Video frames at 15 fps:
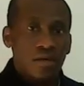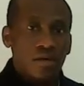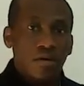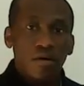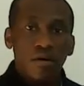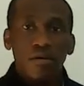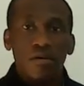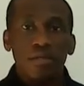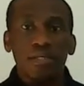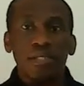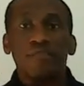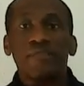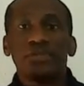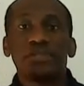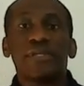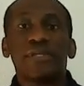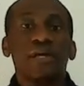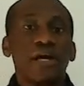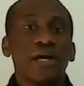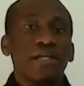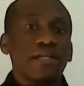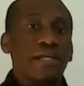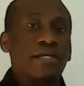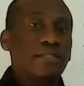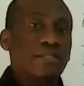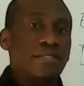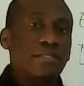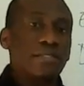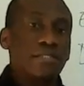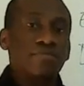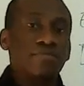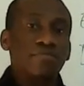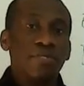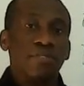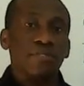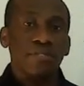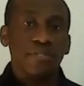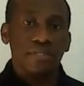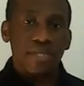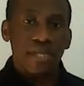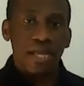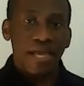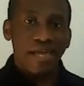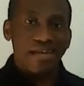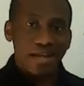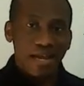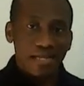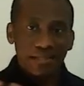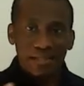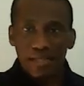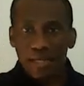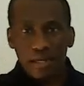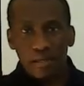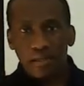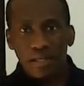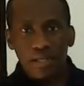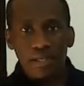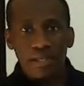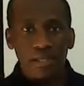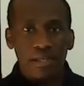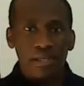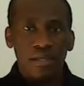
or even the heart that is beating erratically.